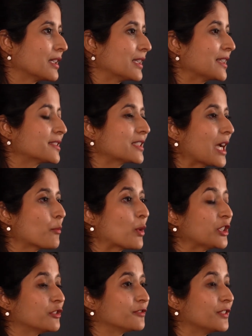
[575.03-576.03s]
Next time
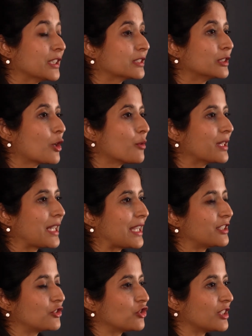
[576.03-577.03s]
when you feel low in
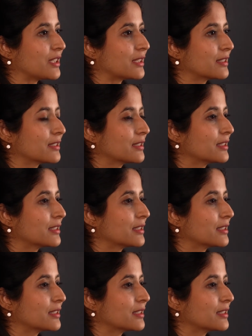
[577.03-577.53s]
energy,